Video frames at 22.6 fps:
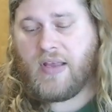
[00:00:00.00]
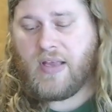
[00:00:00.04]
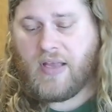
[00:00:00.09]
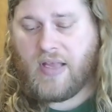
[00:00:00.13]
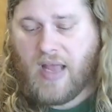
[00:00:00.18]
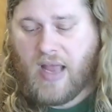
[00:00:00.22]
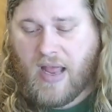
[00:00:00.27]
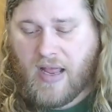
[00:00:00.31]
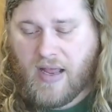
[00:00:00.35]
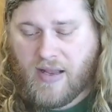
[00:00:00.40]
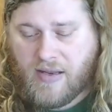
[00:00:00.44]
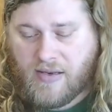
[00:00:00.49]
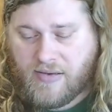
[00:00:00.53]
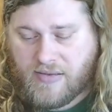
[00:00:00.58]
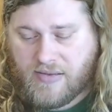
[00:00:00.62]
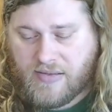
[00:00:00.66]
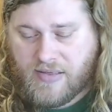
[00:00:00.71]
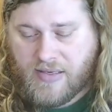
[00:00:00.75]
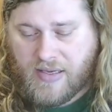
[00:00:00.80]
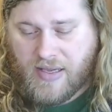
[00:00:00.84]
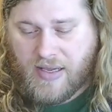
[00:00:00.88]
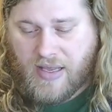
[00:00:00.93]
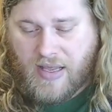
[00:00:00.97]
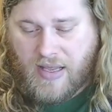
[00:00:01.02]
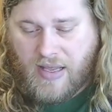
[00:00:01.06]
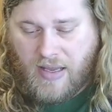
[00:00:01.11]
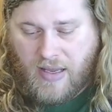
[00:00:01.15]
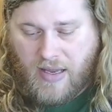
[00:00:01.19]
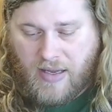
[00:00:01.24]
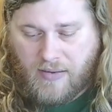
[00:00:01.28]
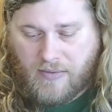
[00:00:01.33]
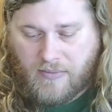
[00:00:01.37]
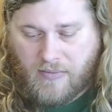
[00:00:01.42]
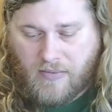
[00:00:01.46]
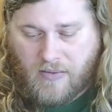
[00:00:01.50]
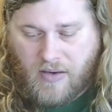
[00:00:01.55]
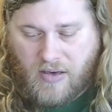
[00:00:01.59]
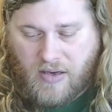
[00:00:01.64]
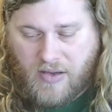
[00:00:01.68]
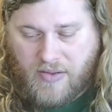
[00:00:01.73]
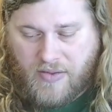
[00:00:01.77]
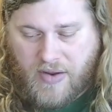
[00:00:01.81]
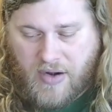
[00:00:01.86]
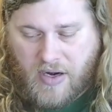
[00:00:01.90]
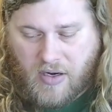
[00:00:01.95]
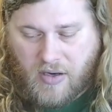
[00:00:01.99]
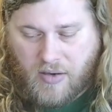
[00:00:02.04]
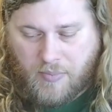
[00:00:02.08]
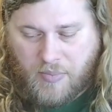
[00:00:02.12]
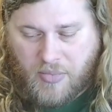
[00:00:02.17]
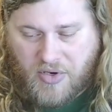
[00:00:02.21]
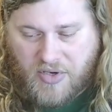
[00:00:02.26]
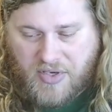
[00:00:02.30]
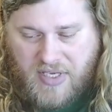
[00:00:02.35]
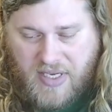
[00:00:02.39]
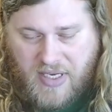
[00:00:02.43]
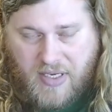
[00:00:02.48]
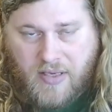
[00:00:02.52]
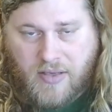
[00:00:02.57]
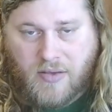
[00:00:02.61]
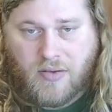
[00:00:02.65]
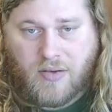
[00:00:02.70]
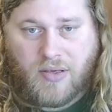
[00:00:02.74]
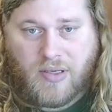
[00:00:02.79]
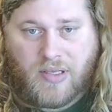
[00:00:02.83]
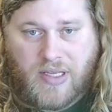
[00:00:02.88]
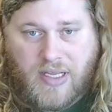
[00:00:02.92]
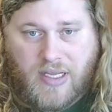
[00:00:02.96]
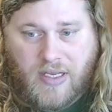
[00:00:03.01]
And they're particularly